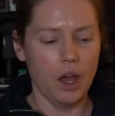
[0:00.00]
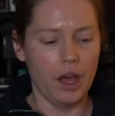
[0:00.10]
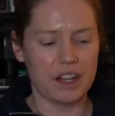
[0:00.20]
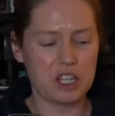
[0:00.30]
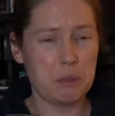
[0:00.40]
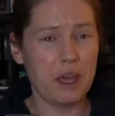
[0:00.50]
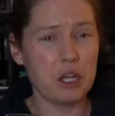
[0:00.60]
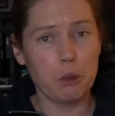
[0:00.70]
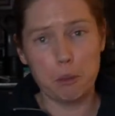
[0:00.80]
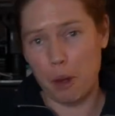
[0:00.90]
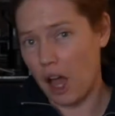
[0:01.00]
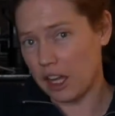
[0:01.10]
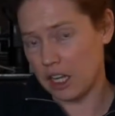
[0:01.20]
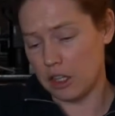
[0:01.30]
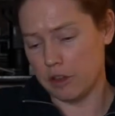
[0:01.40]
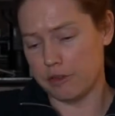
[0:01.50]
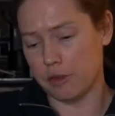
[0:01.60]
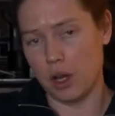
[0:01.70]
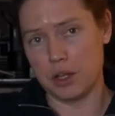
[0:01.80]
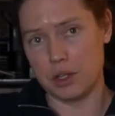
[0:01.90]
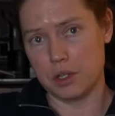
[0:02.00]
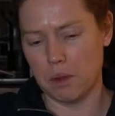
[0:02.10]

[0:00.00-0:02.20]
an expandable pocket in the front,